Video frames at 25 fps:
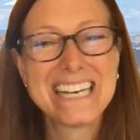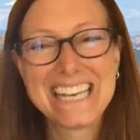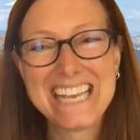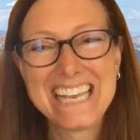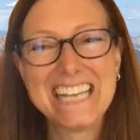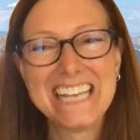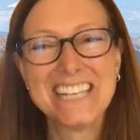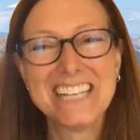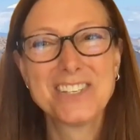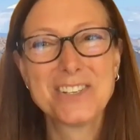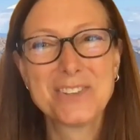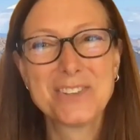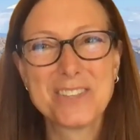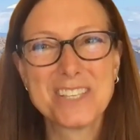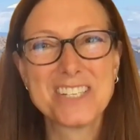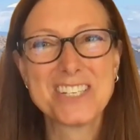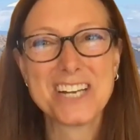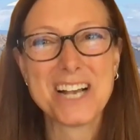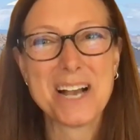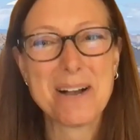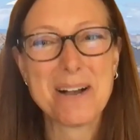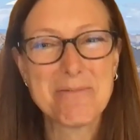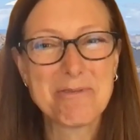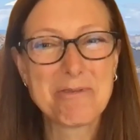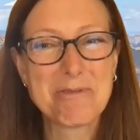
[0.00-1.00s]
But it can't do the
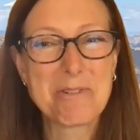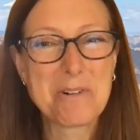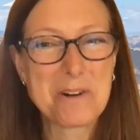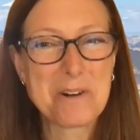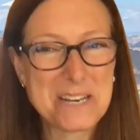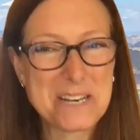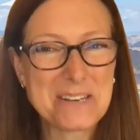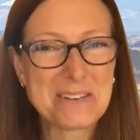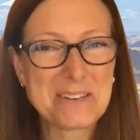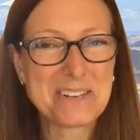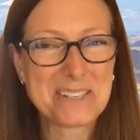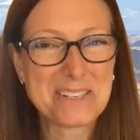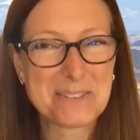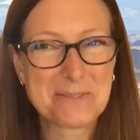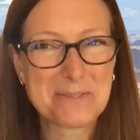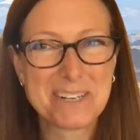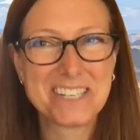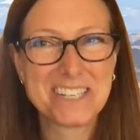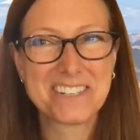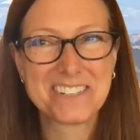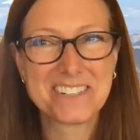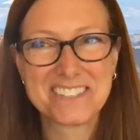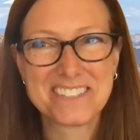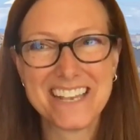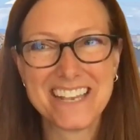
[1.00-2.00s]
job for you, is
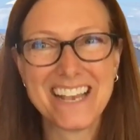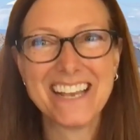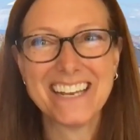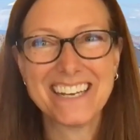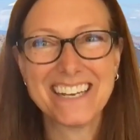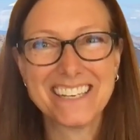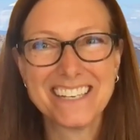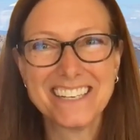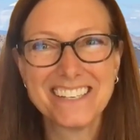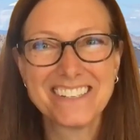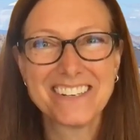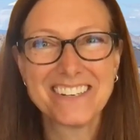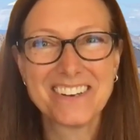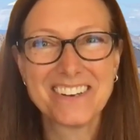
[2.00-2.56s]
what you're saying.